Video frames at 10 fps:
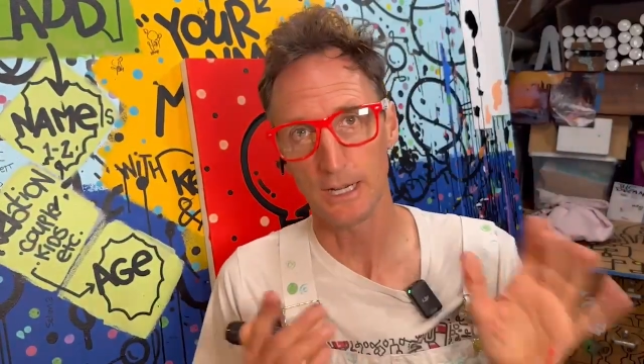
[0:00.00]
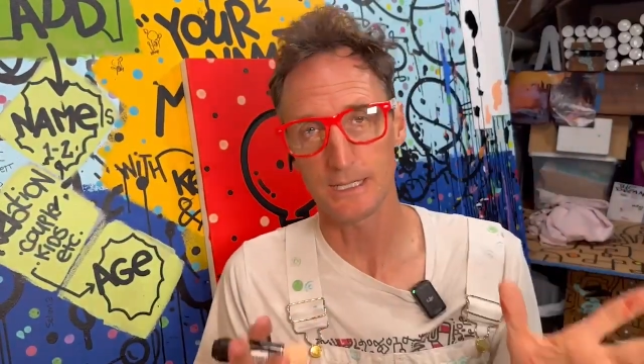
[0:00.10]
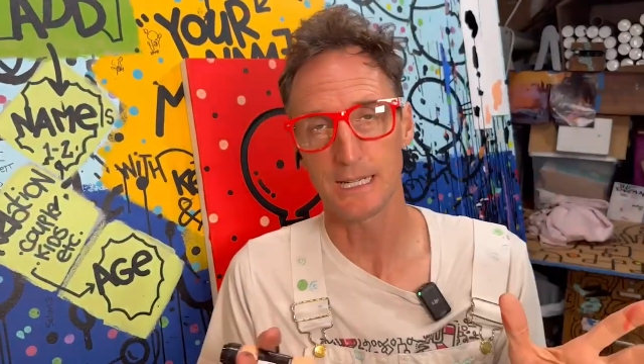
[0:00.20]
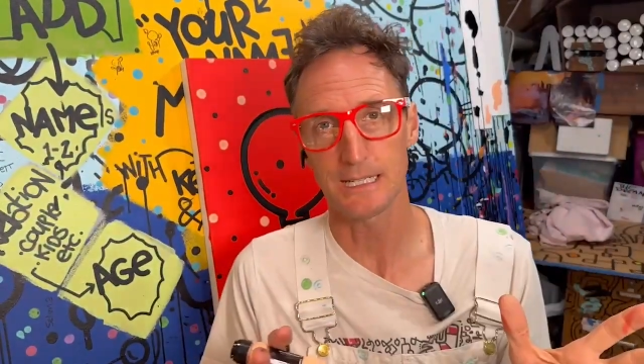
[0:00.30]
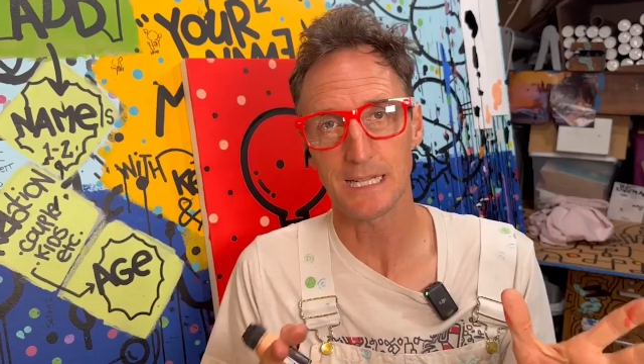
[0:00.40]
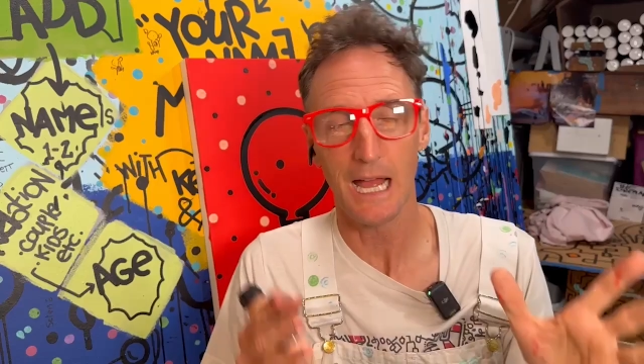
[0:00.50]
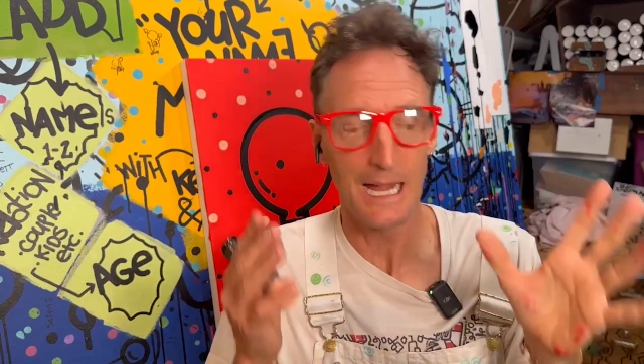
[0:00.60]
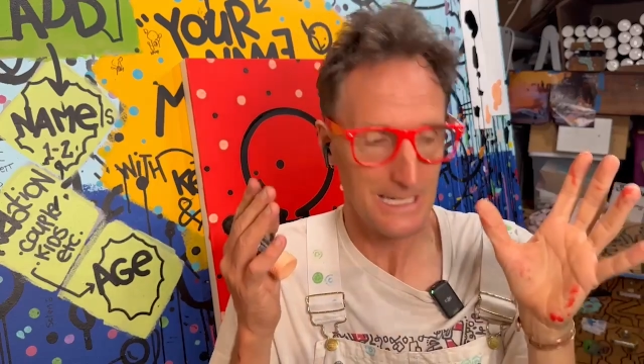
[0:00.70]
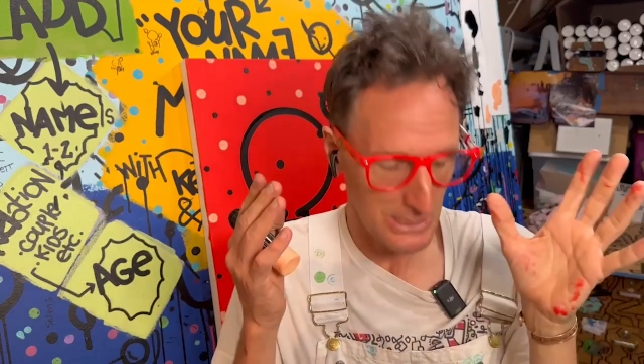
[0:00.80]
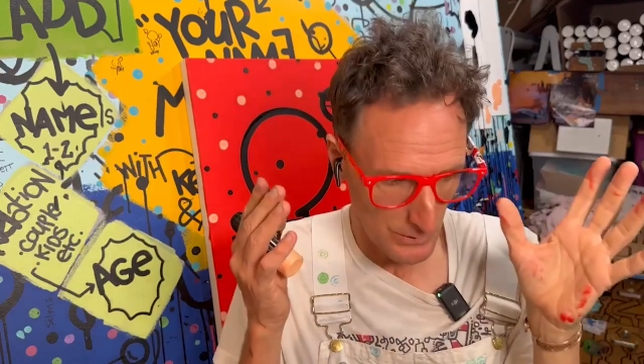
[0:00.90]
not to get
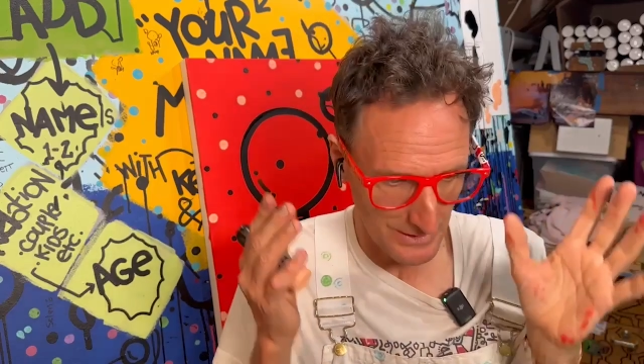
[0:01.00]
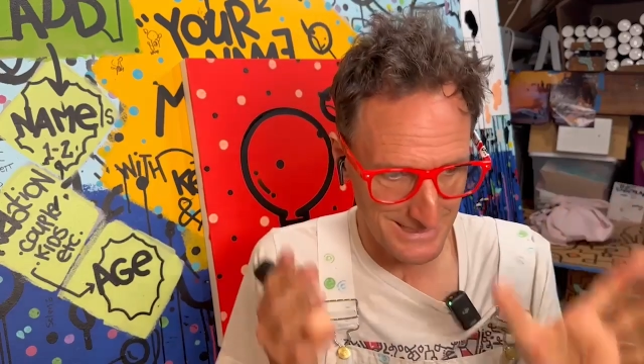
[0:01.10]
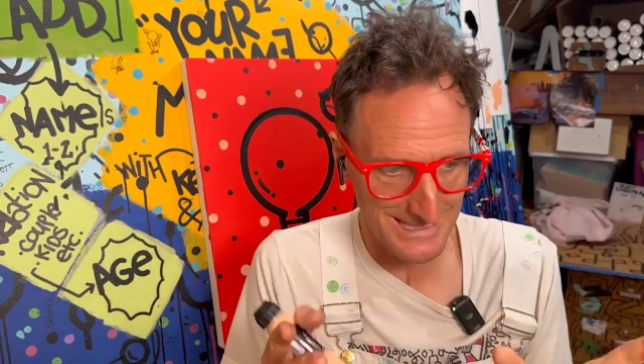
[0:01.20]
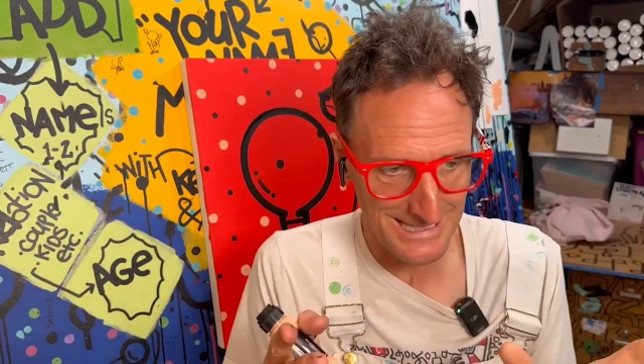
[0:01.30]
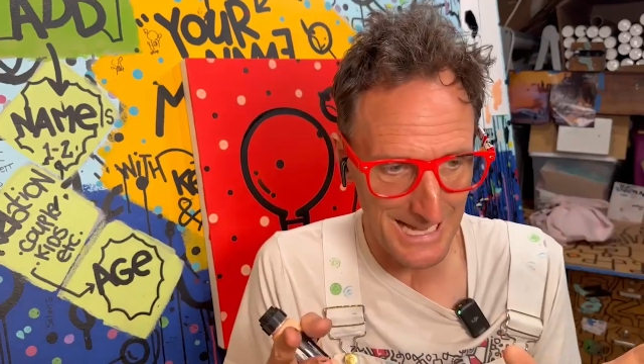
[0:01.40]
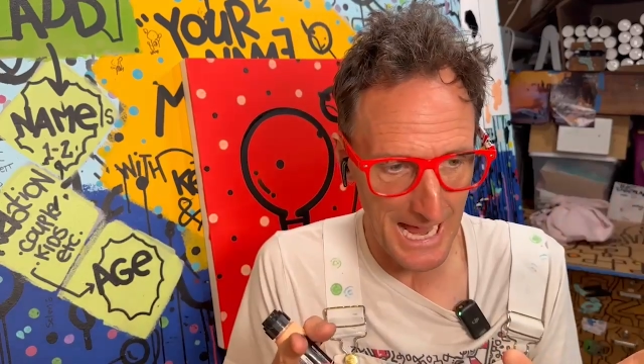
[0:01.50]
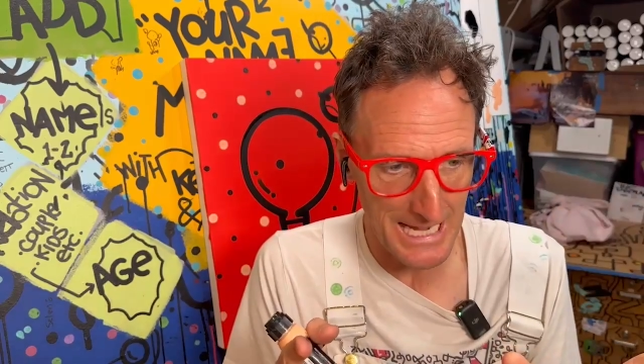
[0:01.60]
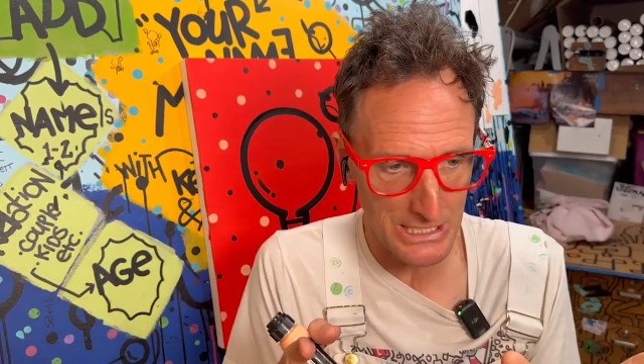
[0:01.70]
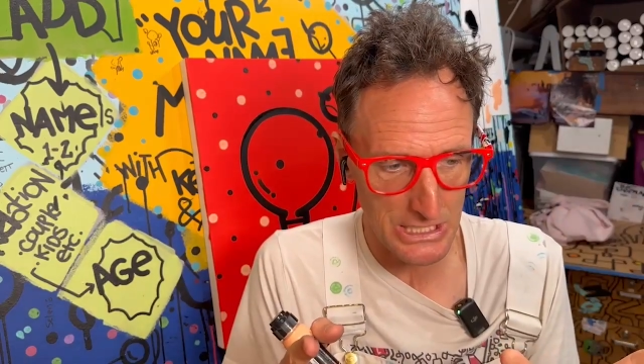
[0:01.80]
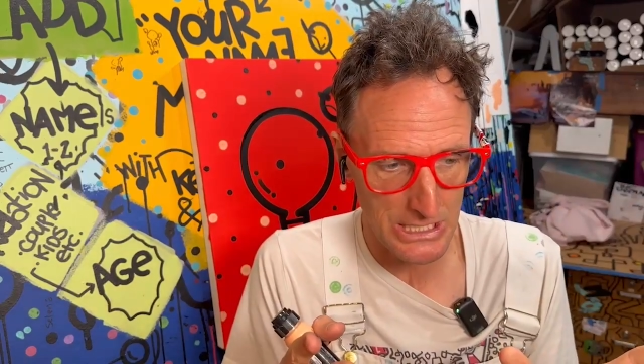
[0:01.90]
tied to a
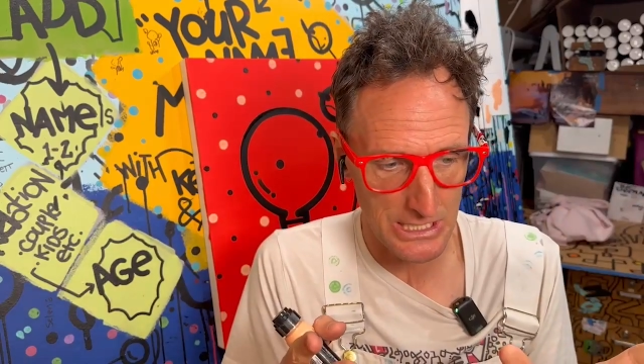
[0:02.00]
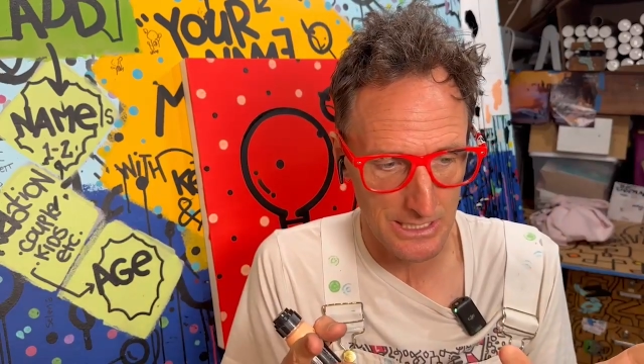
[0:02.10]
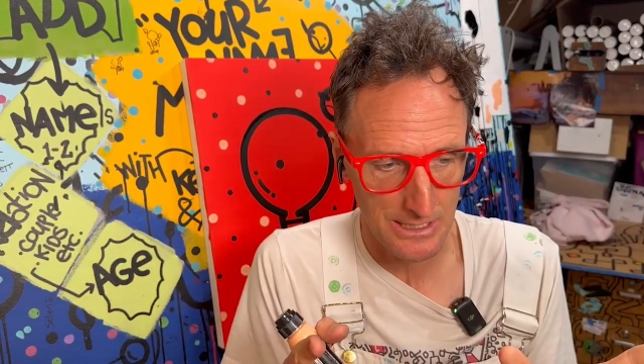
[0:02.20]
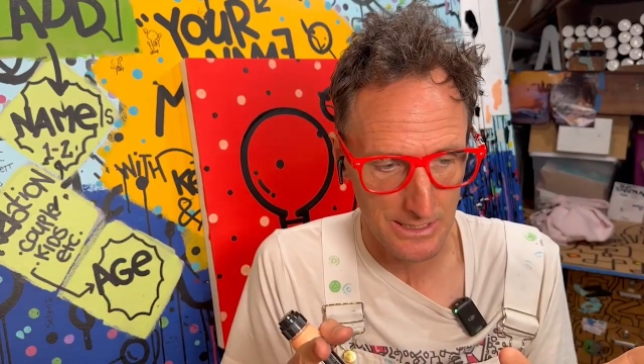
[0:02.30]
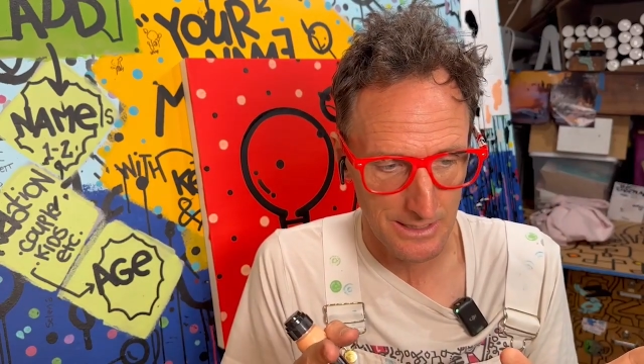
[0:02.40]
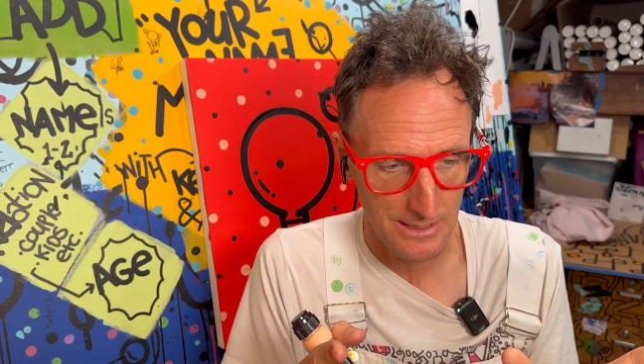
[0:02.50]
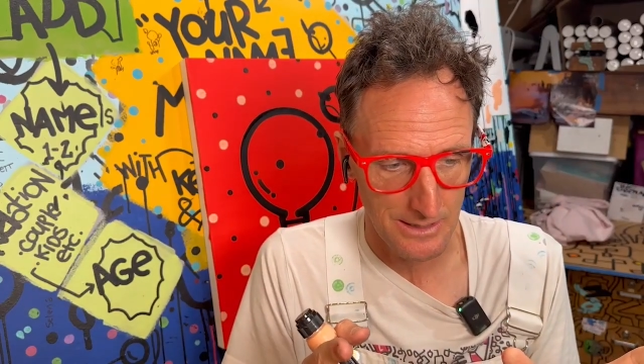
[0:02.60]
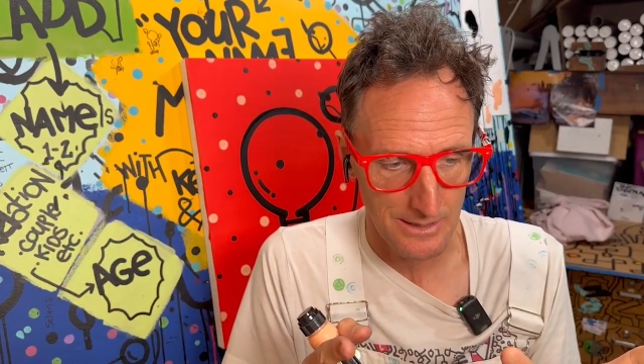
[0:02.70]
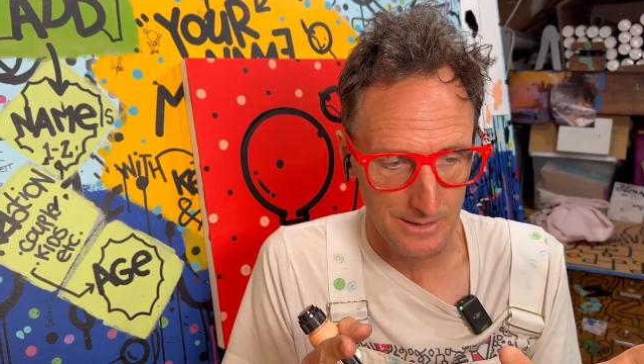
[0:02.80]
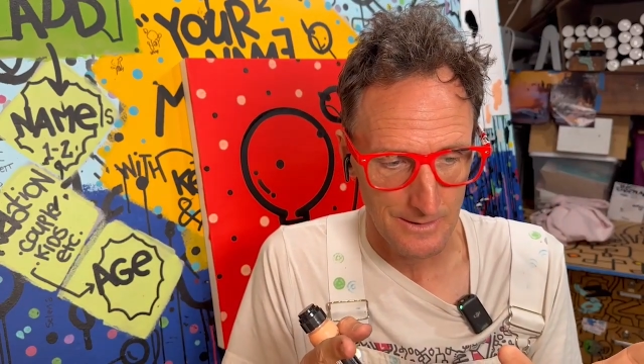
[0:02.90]
sketch.
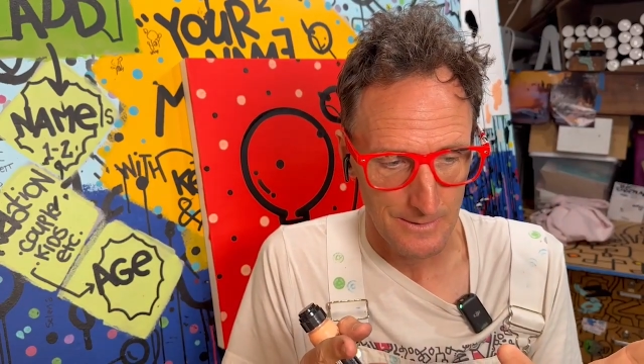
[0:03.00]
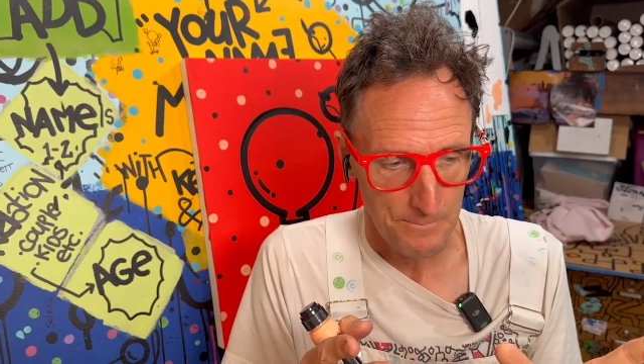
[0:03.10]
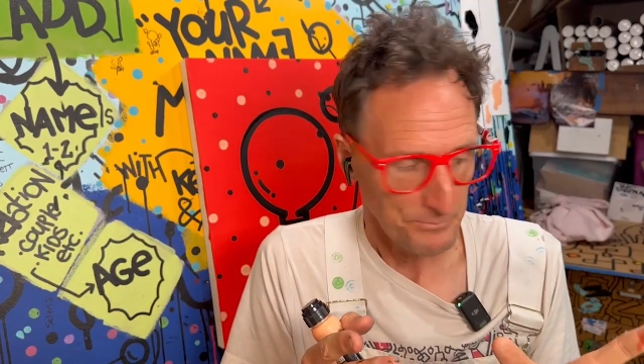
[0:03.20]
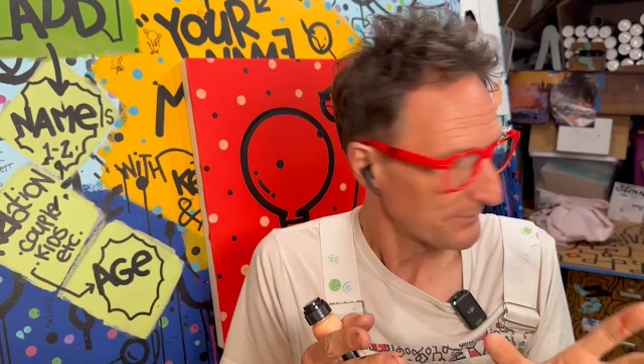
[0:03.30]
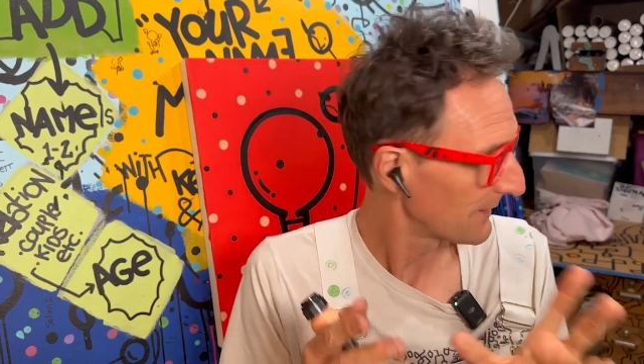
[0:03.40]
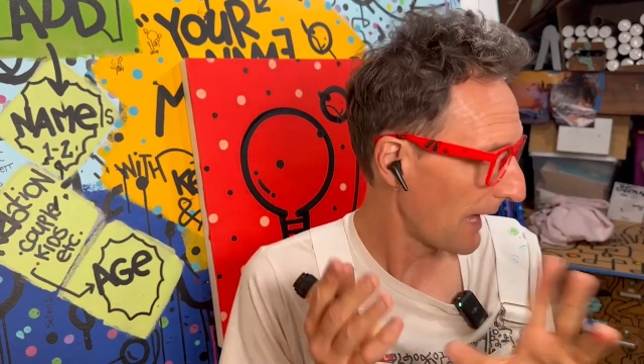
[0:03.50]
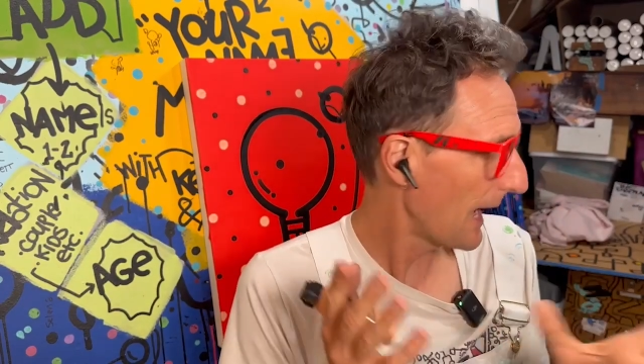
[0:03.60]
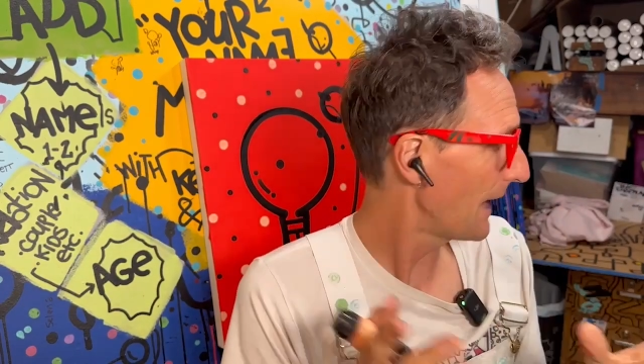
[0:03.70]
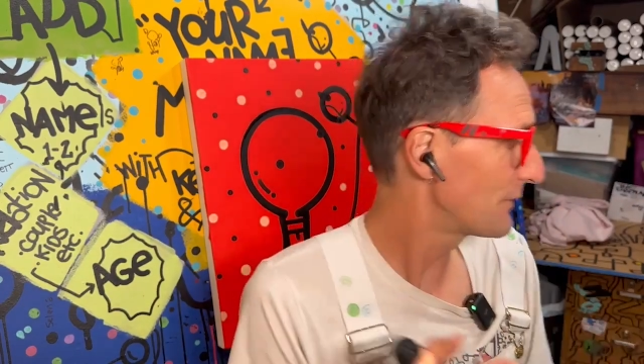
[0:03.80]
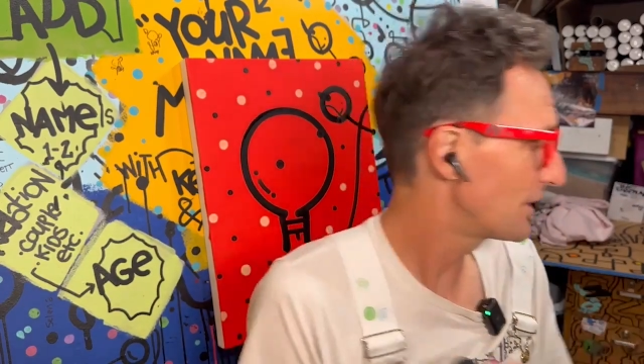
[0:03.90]
I have